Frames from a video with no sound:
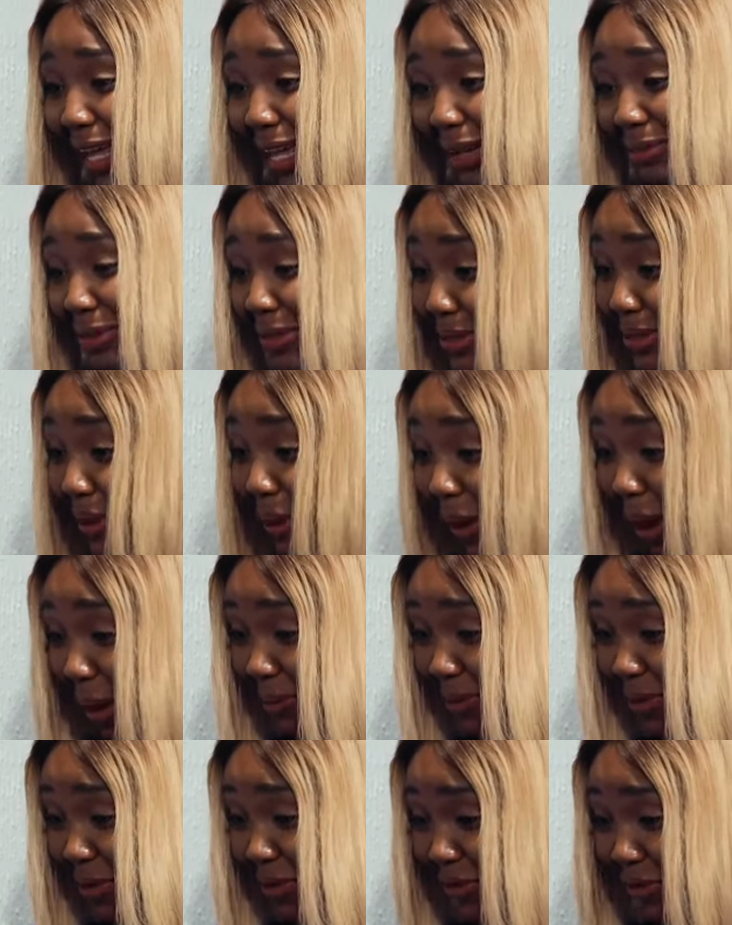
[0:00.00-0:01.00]
Like, I'm
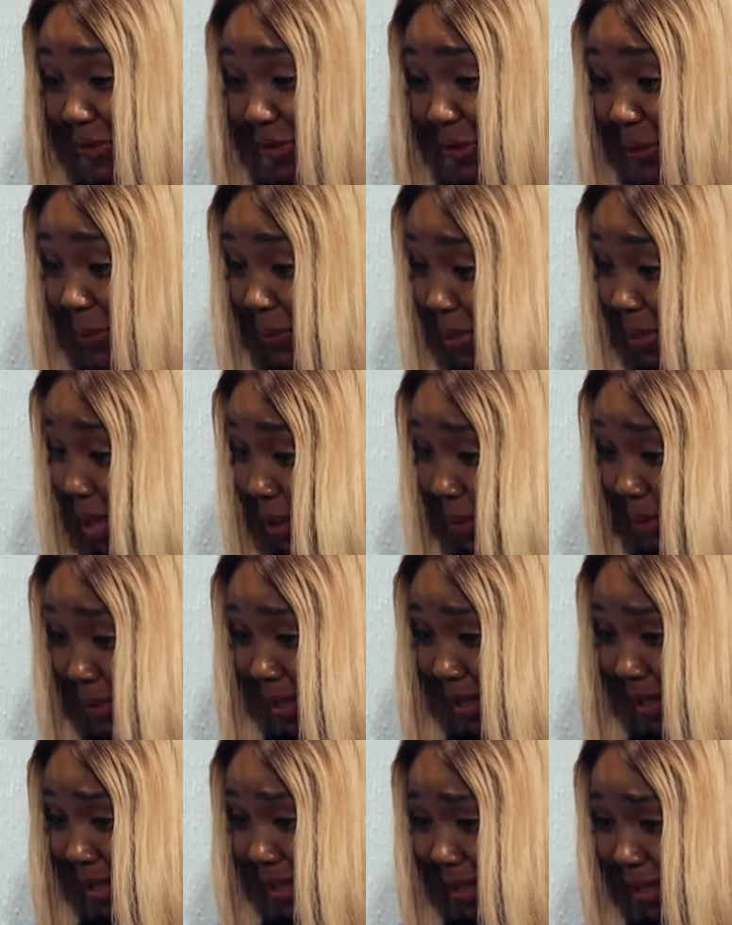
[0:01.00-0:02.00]
so happy for you,
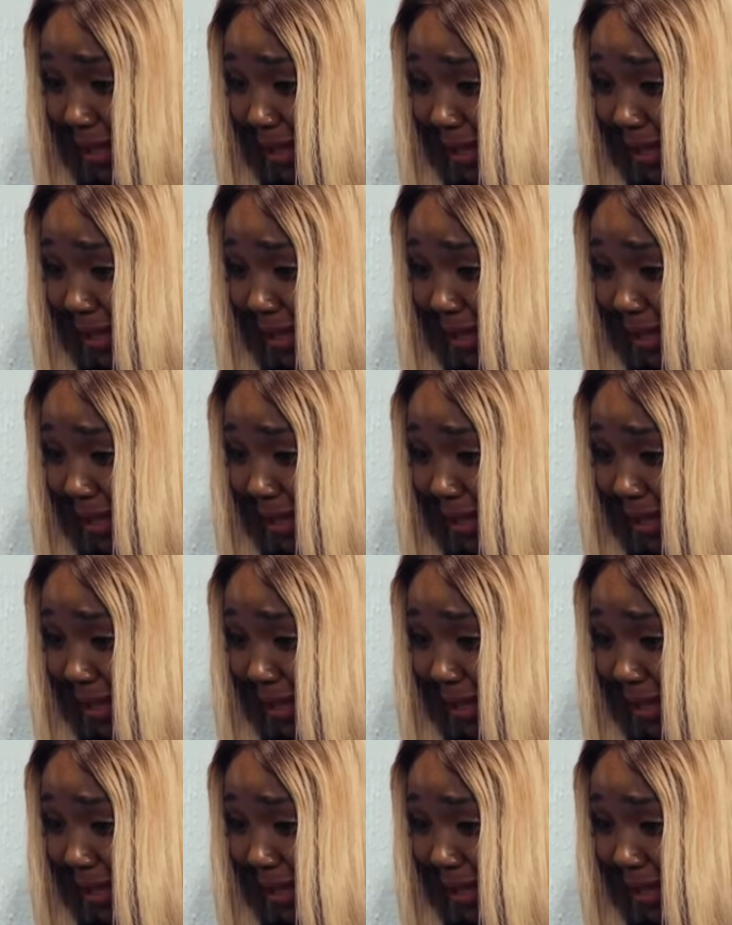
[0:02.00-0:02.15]
babe.